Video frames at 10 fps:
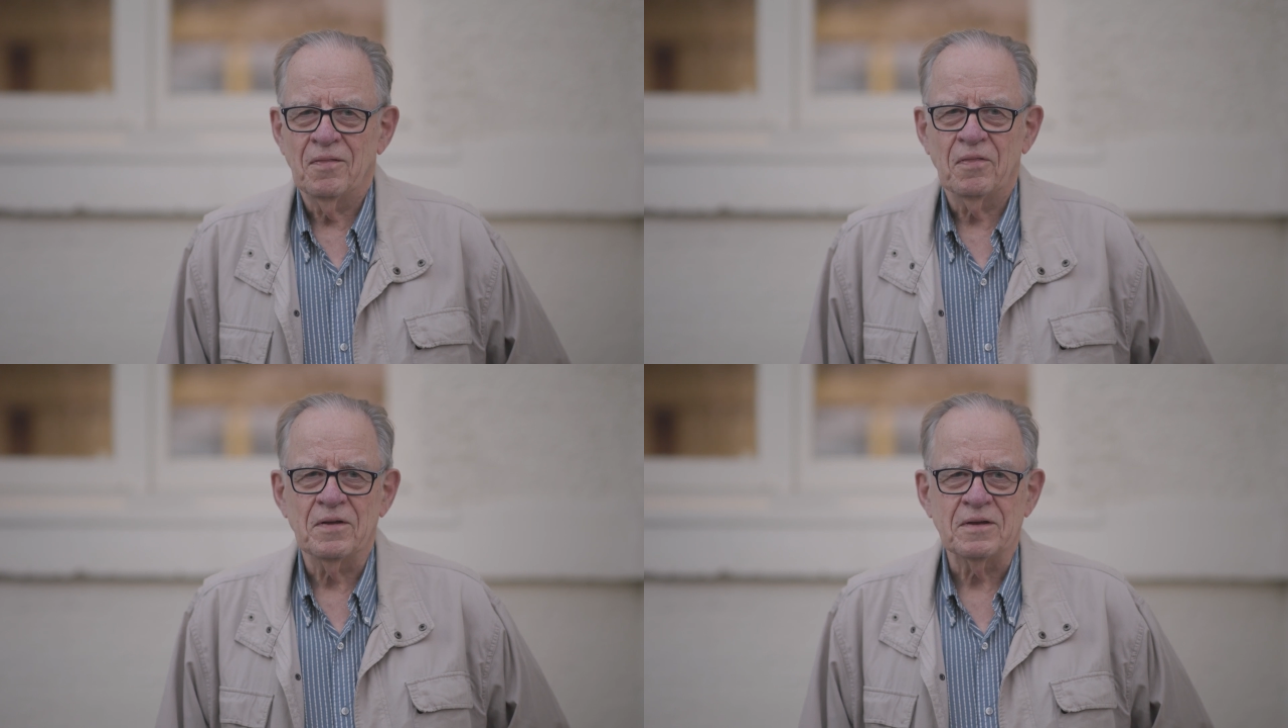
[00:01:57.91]

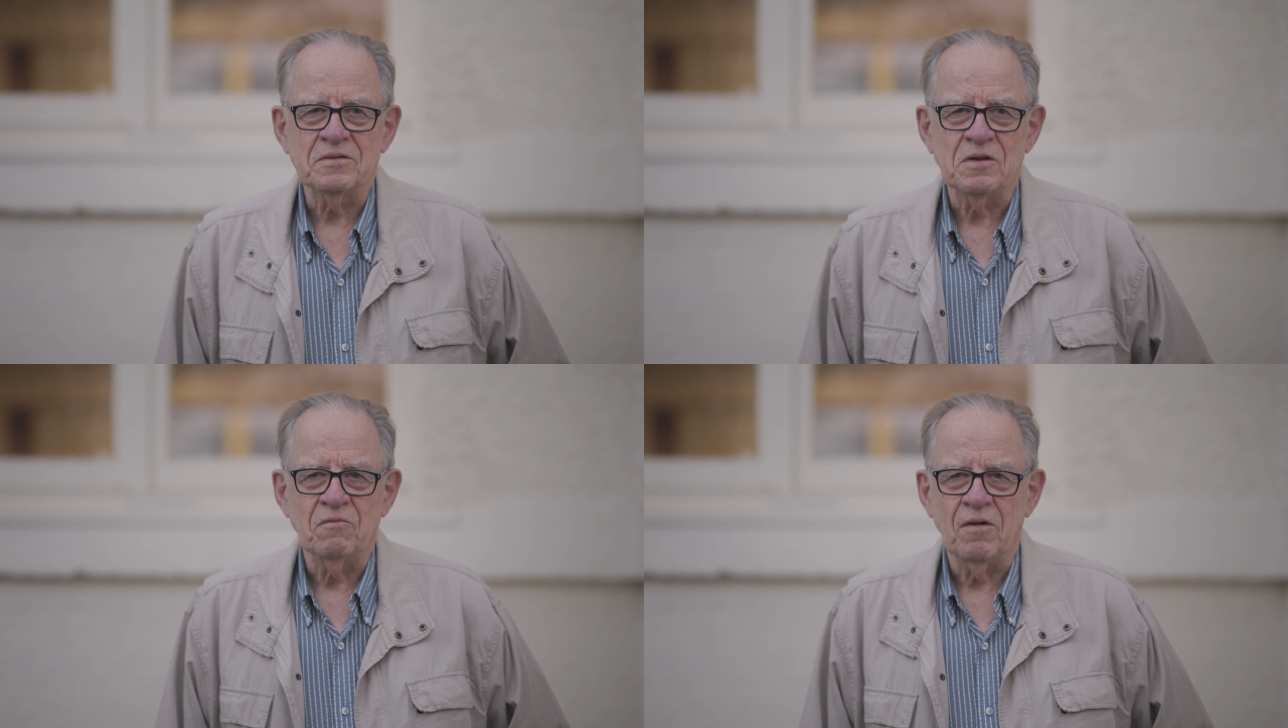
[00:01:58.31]

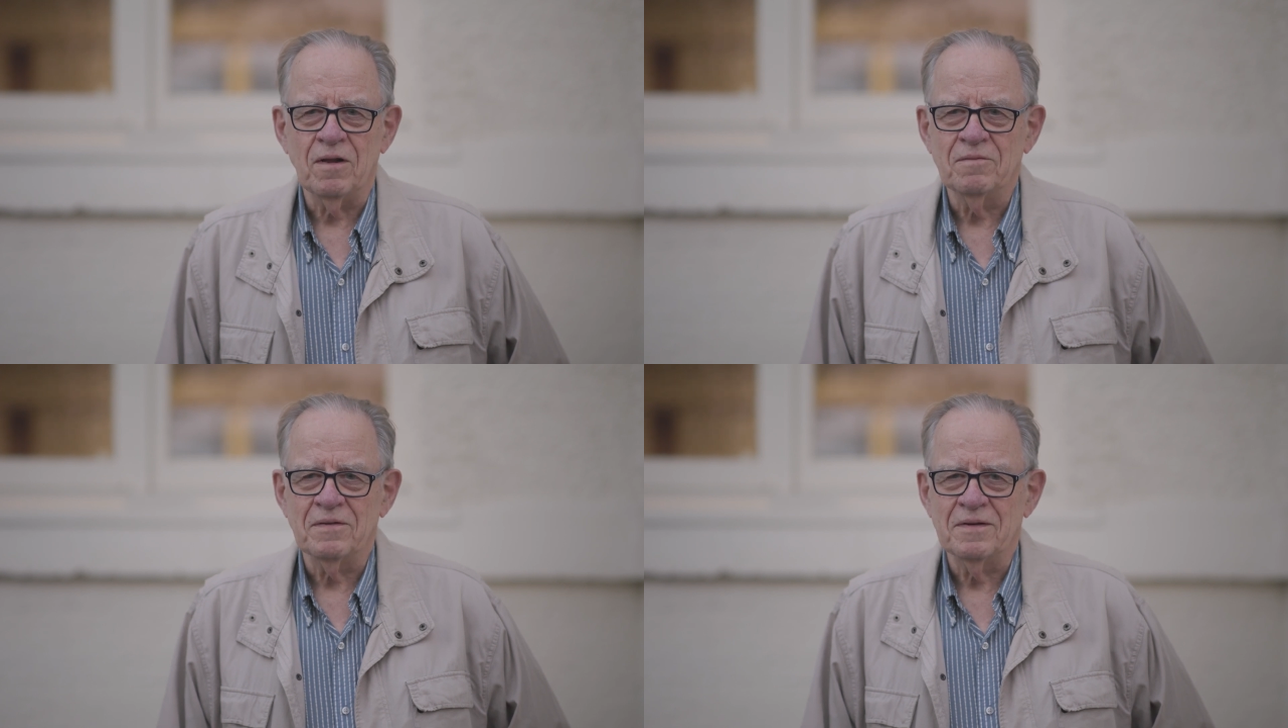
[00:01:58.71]
things
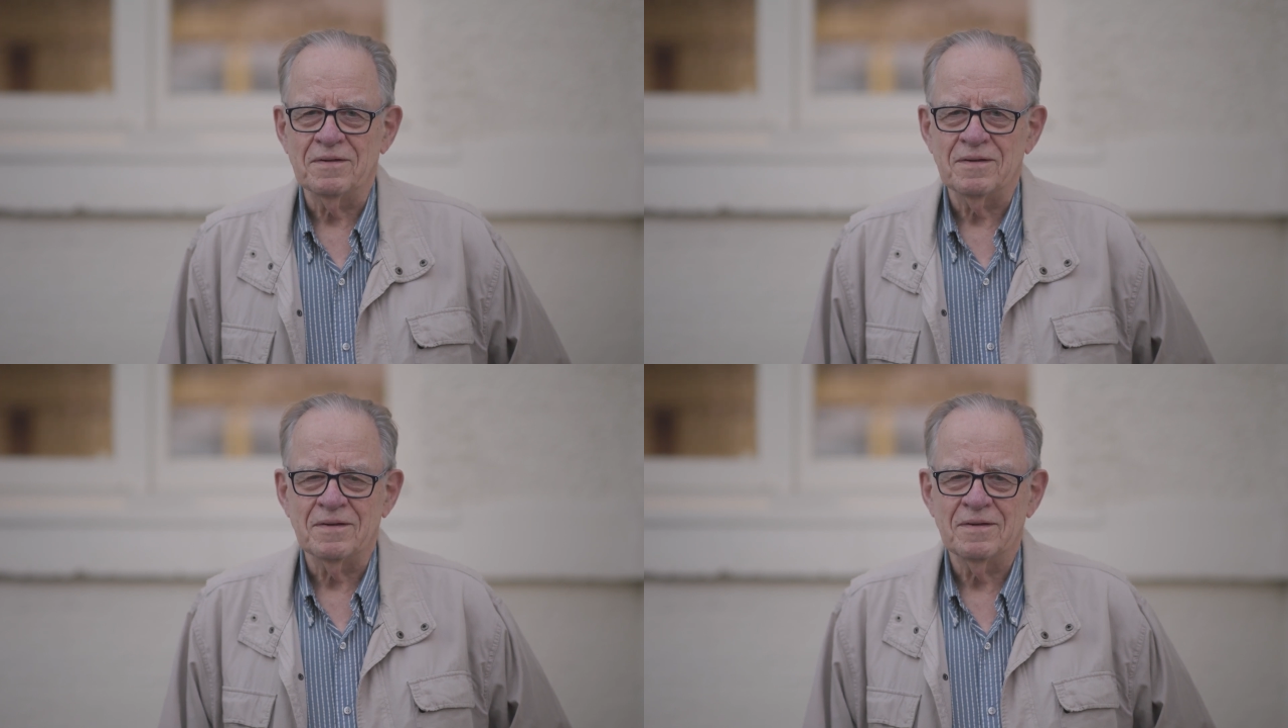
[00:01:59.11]
evolve,
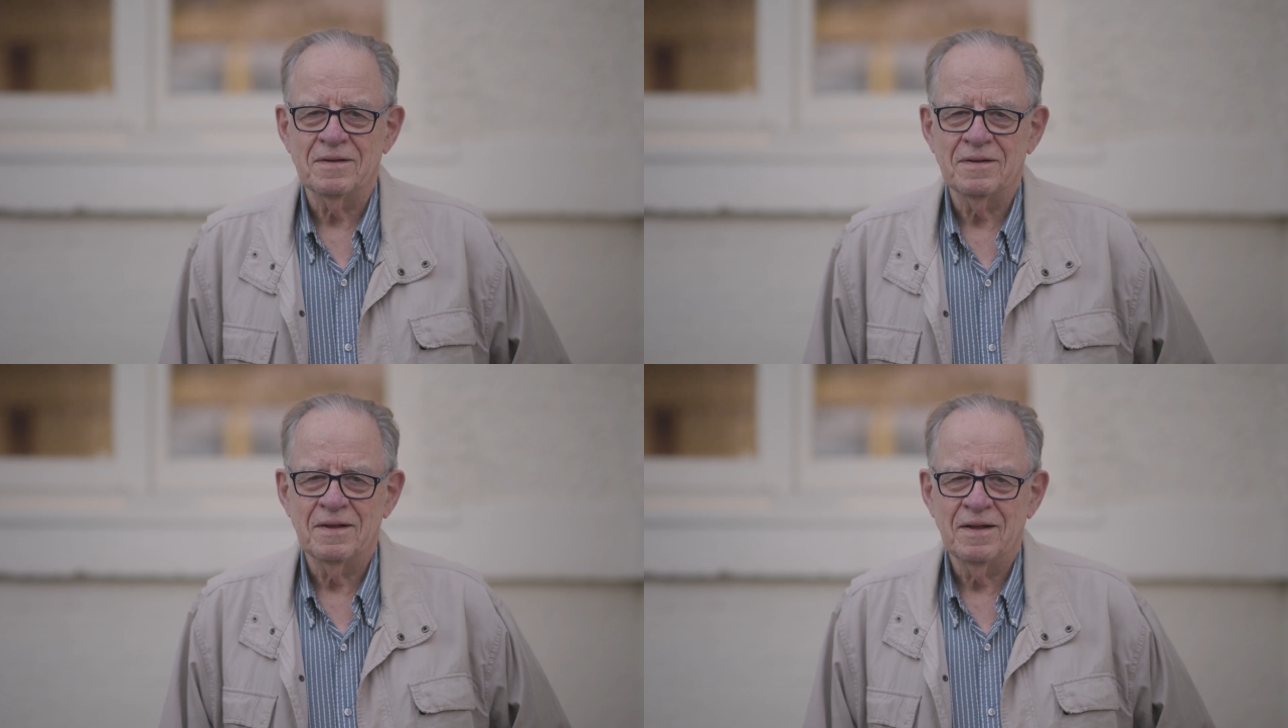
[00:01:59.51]
and
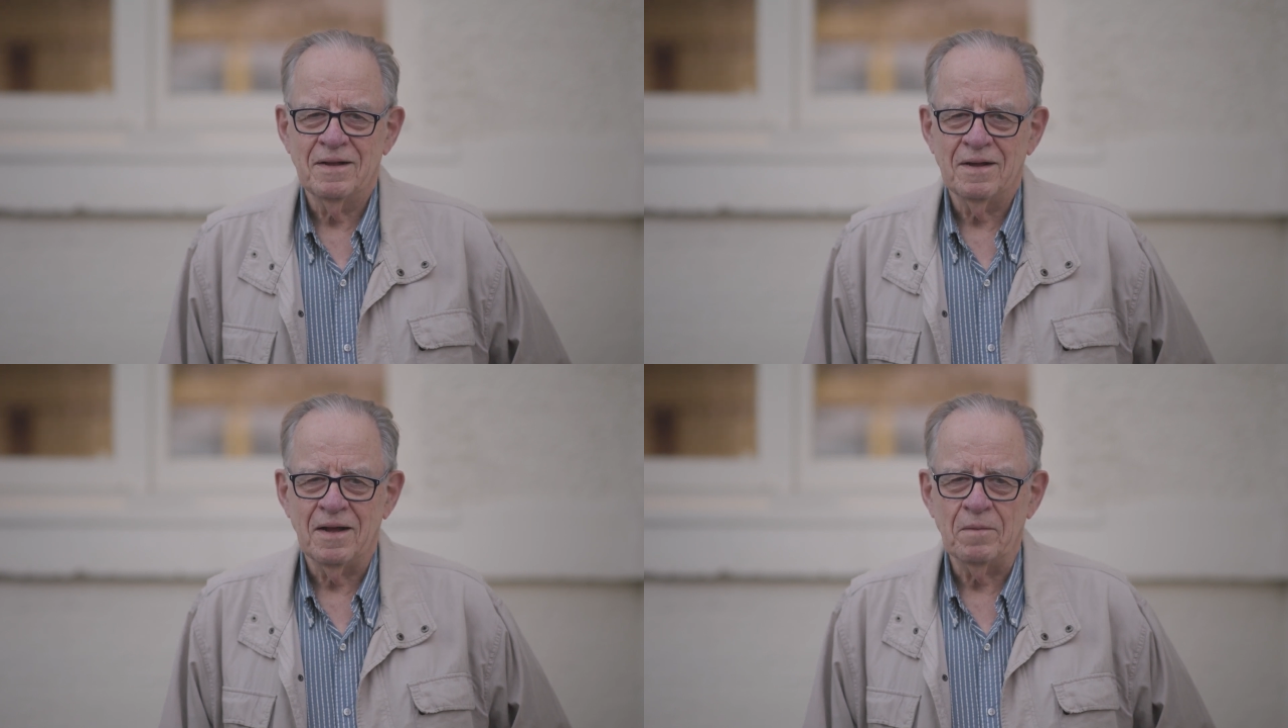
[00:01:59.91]

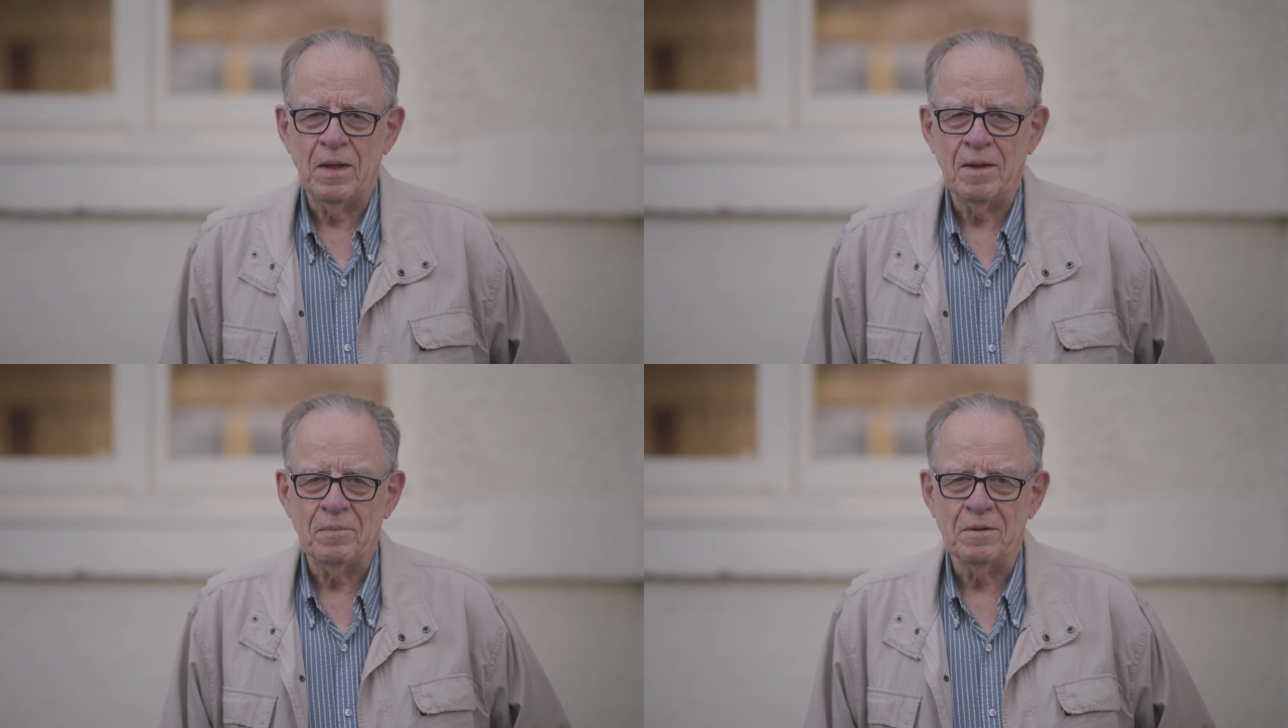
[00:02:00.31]
I'm happy